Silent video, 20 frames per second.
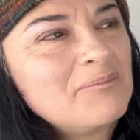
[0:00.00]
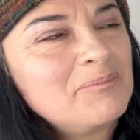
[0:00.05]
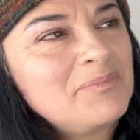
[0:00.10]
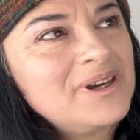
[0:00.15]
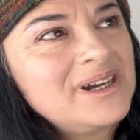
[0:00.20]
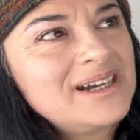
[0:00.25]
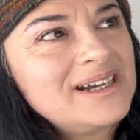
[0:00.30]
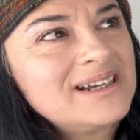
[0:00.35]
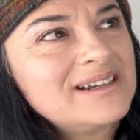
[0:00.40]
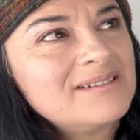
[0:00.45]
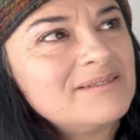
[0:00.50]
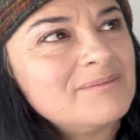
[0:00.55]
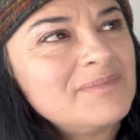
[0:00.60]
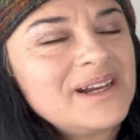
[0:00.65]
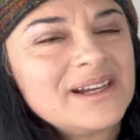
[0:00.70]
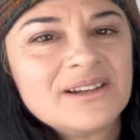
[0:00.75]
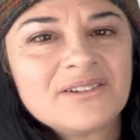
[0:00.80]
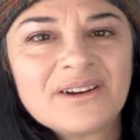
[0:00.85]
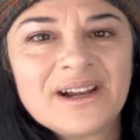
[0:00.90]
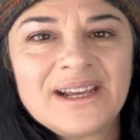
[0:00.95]
But
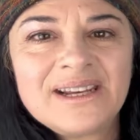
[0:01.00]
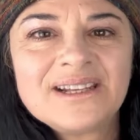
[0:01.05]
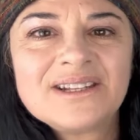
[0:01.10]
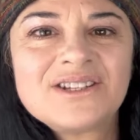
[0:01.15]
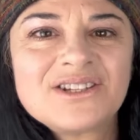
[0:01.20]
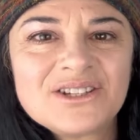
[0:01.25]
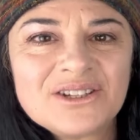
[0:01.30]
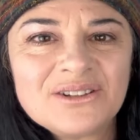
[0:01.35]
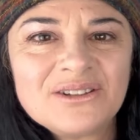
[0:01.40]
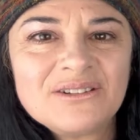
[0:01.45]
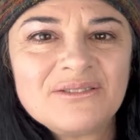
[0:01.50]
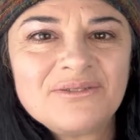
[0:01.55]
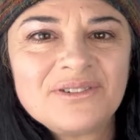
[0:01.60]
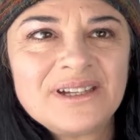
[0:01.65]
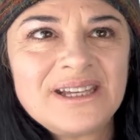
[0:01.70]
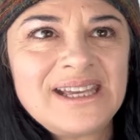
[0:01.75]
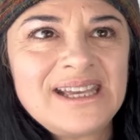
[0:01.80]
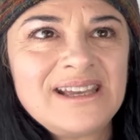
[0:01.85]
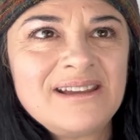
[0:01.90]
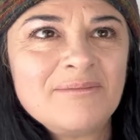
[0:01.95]
my gratitude for
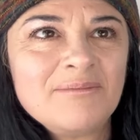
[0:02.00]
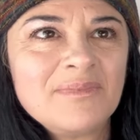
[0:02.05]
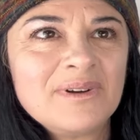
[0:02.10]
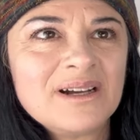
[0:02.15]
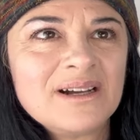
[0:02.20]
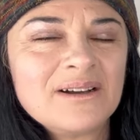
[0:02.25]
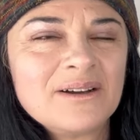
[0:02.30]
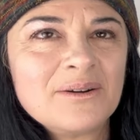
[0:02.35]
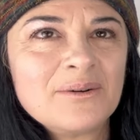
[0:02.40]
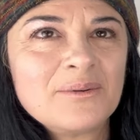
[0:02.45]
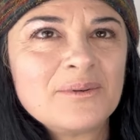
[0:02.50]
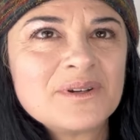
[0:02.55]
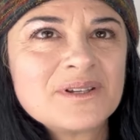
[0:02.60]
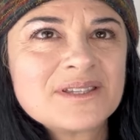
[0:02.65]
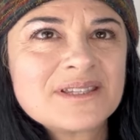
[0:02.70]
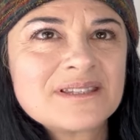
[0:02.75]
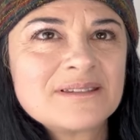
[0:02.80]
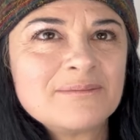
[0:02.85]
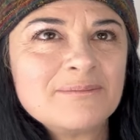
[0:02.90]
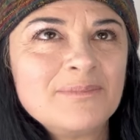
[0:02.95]
him
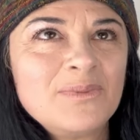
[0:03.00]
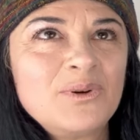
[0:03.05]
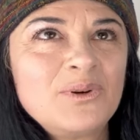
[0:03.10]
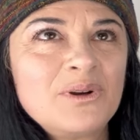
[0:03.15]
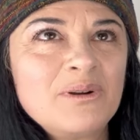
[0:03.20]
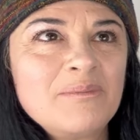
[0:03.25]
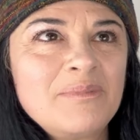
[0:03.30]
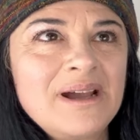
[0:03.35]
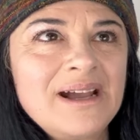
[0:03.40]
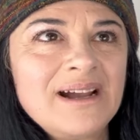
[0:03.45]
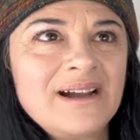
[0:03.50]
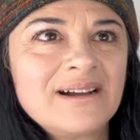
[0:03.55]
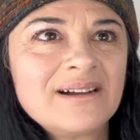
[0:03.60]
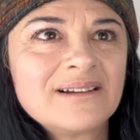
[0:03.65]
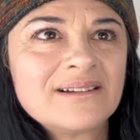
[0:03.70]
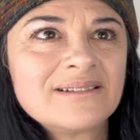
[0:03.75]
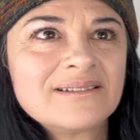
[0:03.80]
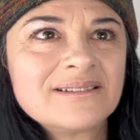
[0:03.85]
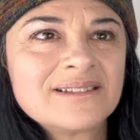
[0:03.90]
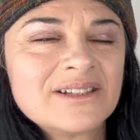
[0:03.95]
was more
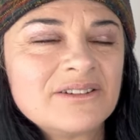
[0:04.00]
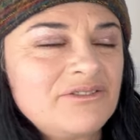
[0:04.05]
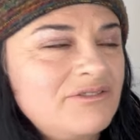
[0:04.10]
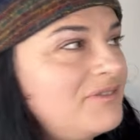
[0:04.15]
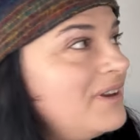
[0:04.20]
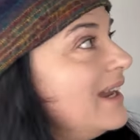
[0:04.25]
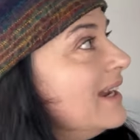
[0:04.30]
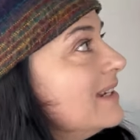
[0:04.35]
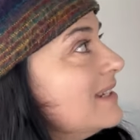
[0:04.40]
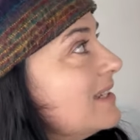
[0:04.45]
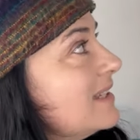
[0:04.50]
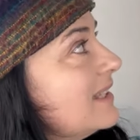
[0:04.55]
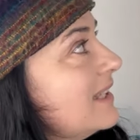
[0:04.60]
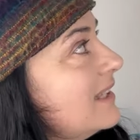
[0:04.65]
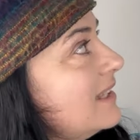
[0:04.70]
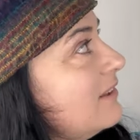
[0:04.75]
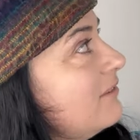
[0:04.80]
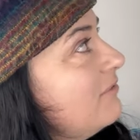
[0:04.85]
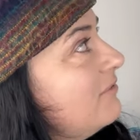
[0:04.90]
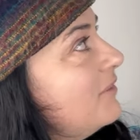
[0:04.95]
about the fact
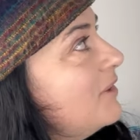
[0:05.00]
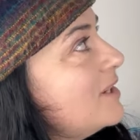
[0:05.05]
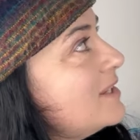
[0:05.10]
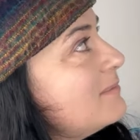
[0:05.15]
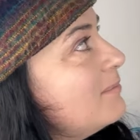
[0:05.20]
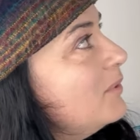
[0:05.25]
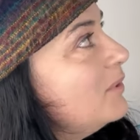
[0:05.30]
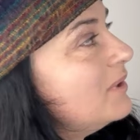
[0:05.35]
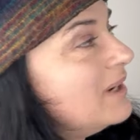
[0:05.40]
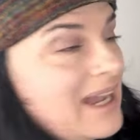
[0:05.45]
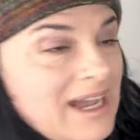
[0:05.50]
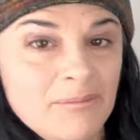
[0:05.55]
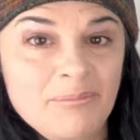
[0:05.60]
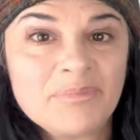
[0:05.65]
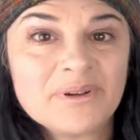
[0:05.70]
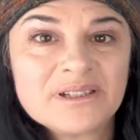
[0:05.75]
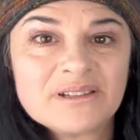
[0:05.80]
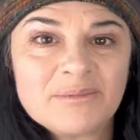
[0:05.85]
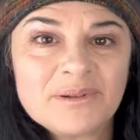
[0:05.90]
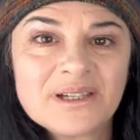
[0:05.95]
that the first book
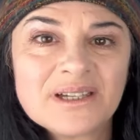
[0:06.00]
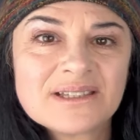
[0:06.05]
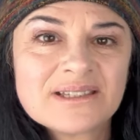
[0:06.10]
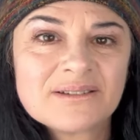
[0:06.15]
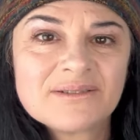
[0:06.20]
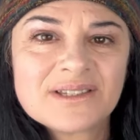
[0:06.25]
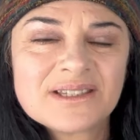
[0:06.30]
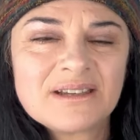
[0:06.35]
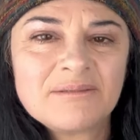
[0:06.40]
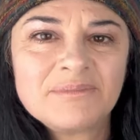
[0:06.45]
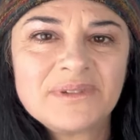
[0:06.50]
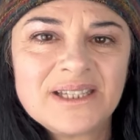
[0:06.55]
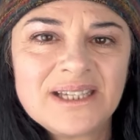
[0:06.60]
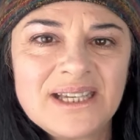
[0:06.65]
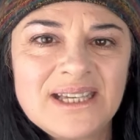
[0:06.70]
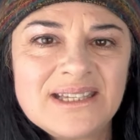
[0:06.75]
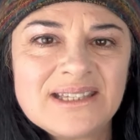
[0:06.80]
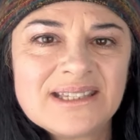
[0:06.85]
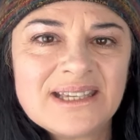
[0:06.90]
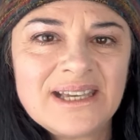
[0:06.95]
happened because of something
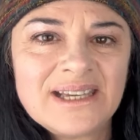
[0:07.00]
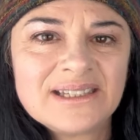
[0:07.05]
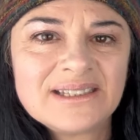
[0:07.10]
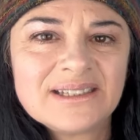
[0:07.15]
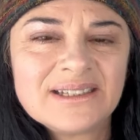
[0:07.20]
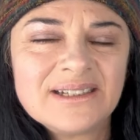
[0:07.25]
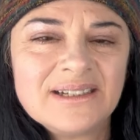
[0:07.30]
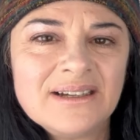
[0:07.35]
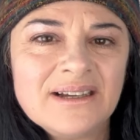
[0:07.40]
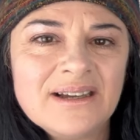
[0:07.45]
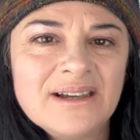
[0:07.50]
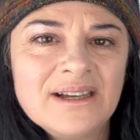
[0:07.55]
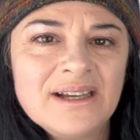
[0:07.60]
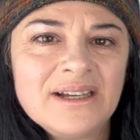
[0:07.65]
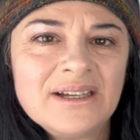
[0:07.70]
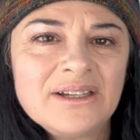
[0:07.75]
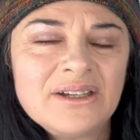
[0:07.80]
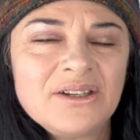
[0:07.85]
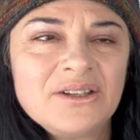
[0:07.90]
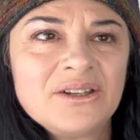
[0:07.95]
he said,
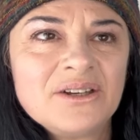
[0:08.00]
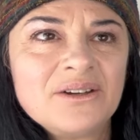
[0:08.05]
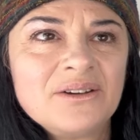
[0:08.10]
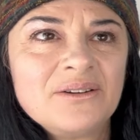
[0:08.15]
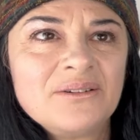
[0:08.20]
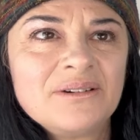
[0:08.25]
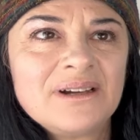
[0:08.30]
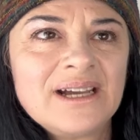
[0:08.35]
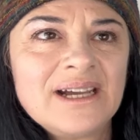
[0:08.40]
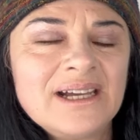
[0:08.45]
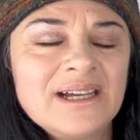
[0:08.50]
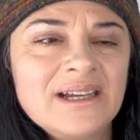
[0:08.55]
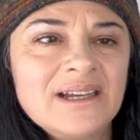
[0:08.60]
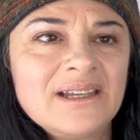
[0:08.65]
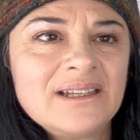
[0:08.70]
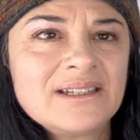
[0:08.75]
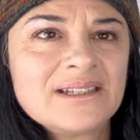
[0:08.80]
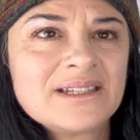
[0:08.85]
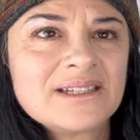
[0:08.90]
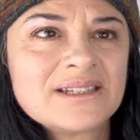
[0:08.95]
you know,
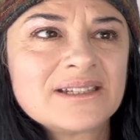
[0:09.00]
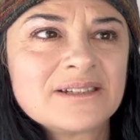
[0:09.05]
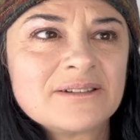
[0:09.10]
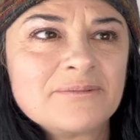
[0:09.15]
and